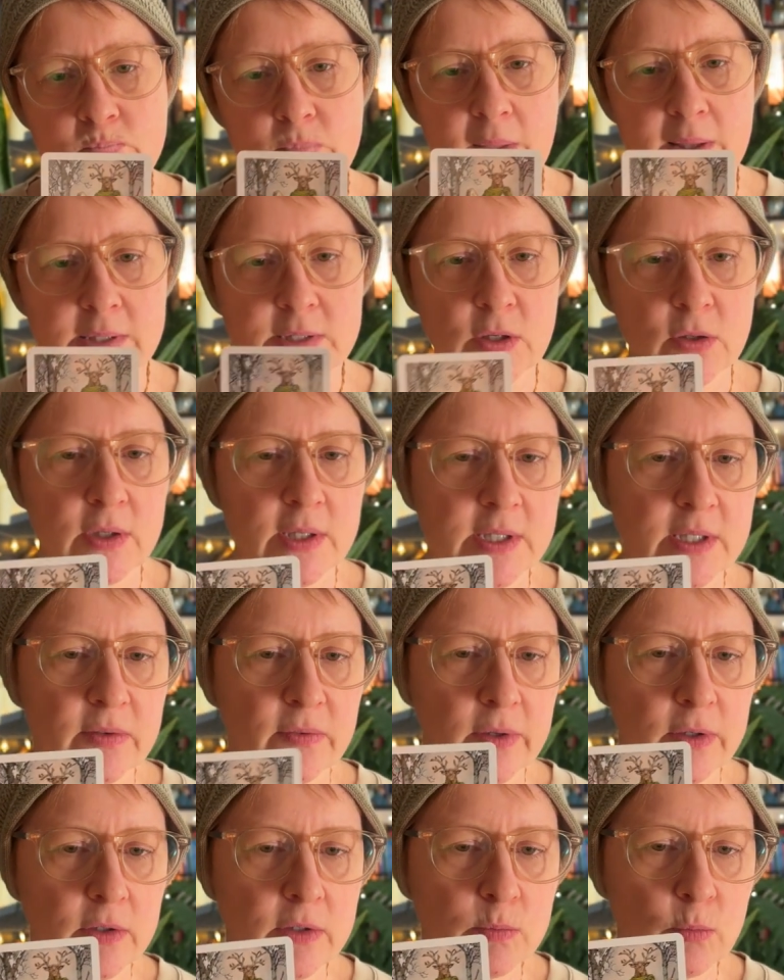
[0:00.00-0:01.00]
So this
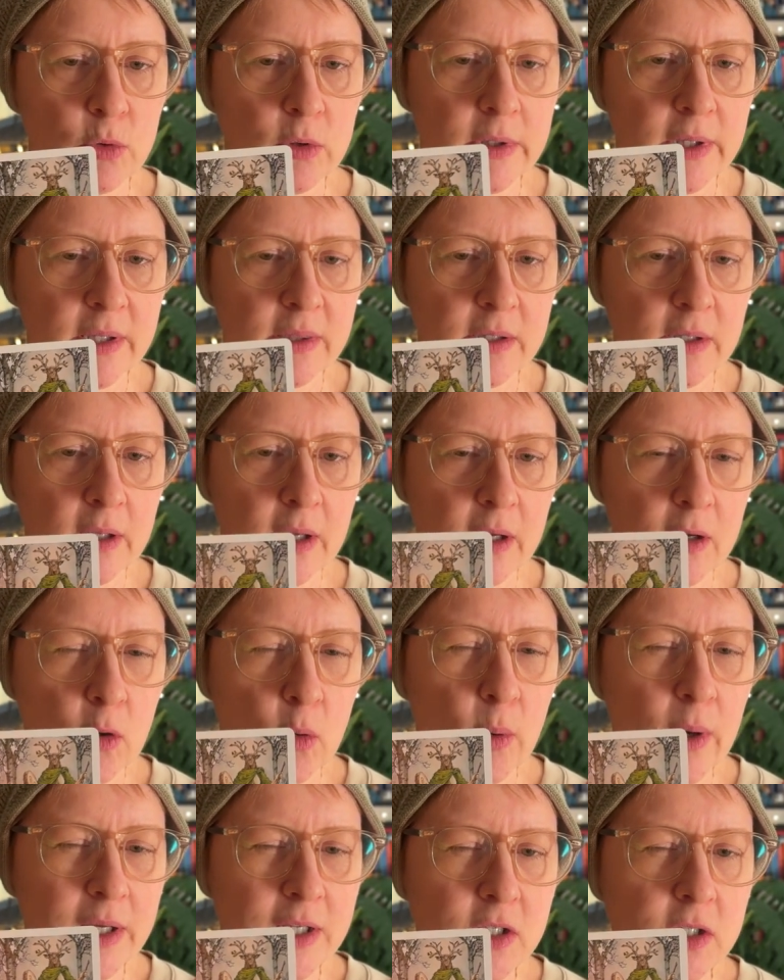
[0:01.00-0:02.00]
feels more like a
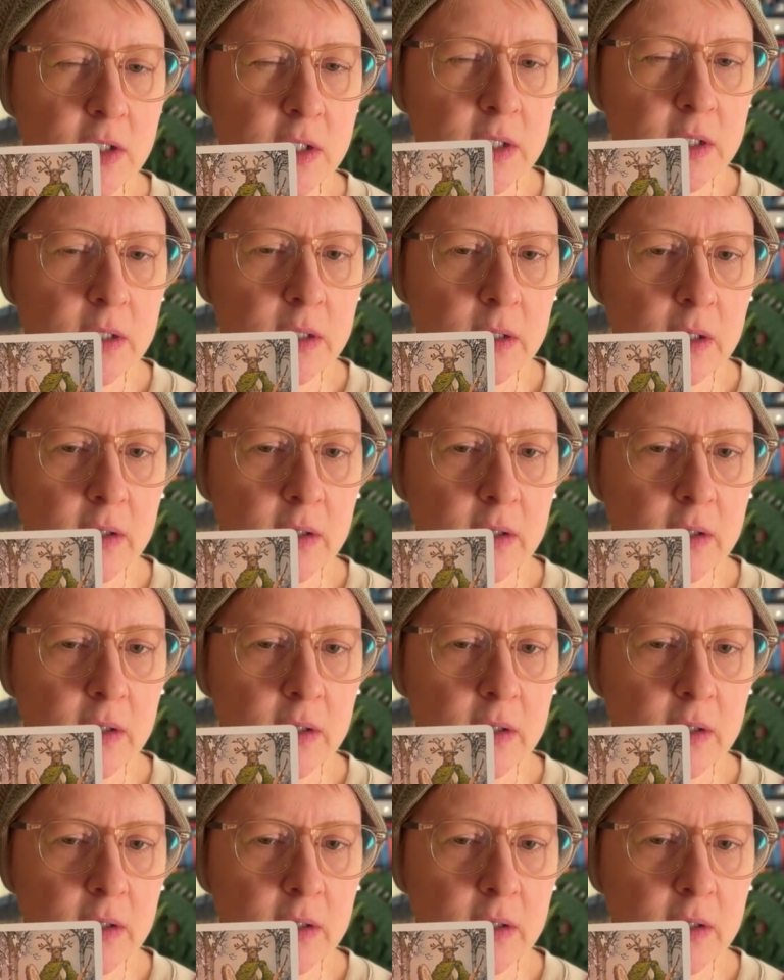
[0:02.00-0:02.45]
question